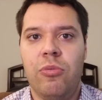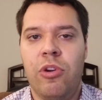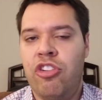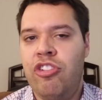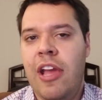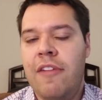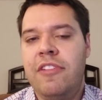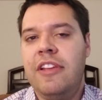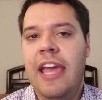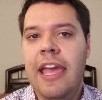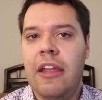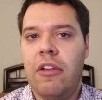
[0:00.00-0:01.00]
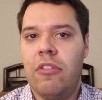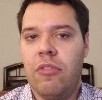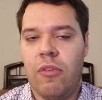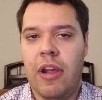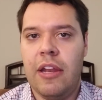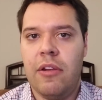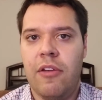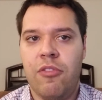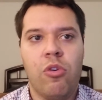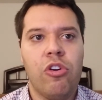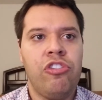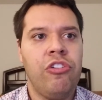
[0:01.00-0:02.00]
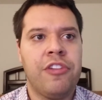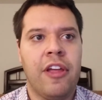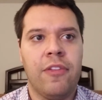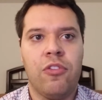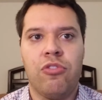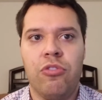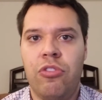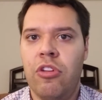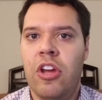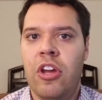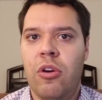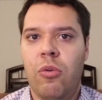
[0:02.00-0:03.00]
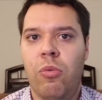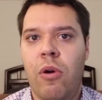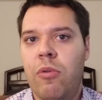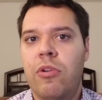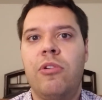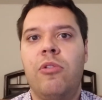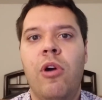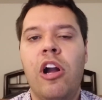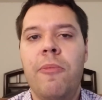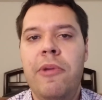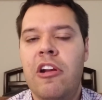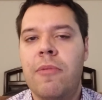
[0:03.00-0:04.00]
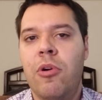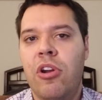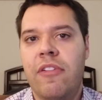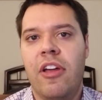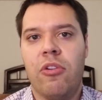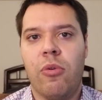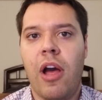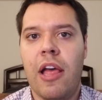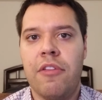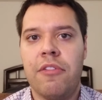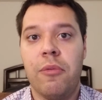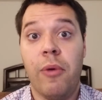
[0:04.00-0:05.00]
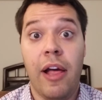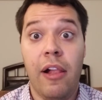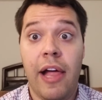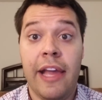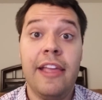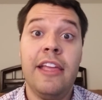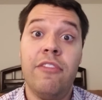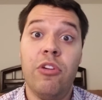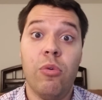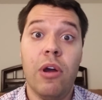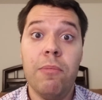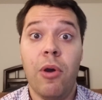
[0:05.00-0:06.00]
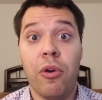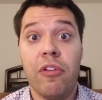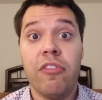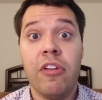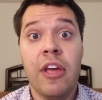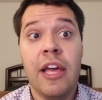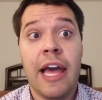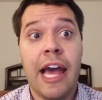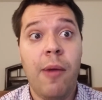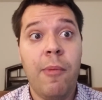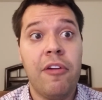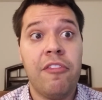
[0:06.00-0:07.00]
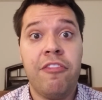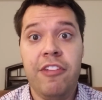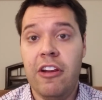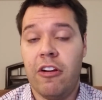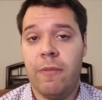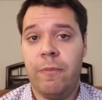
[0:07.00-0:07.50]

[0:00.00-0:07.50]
What does she have to gain, right? Of course she's telling the truth. What could be her motive otherwise? Well, I can give you one motive. How about fear?